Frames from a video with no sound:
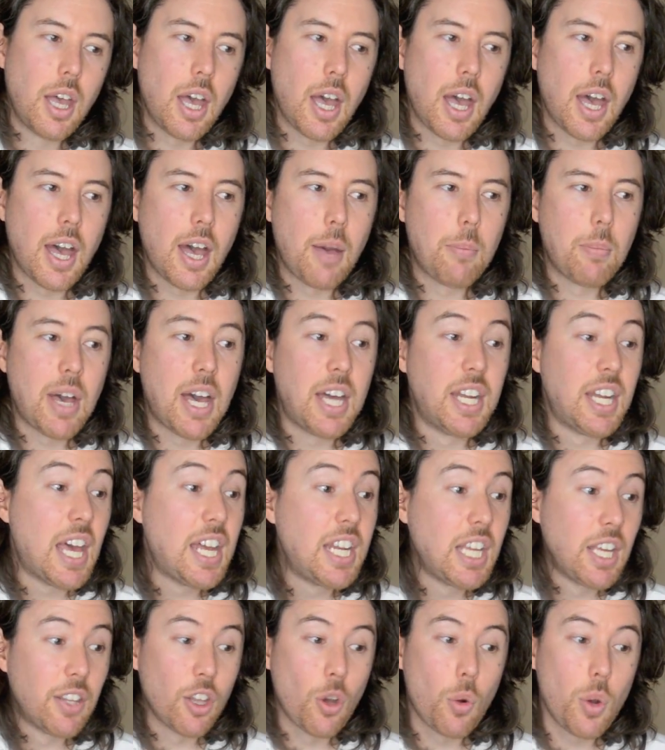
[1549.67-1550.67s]
and
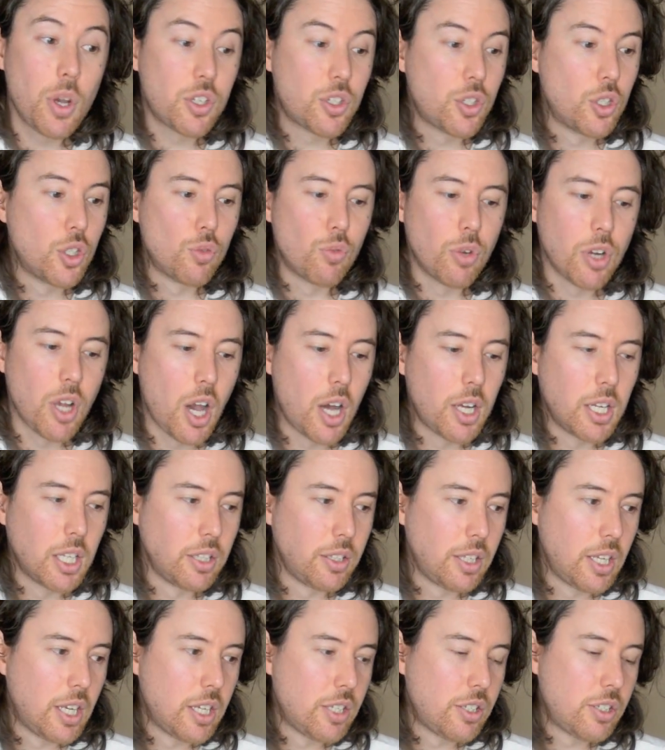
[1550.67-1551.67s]
any other questions
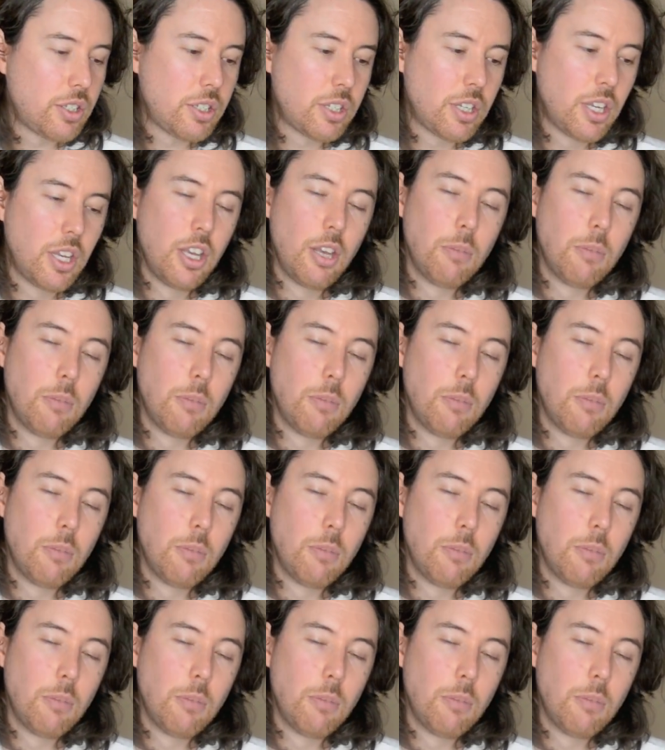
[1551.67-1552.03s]
regarding this,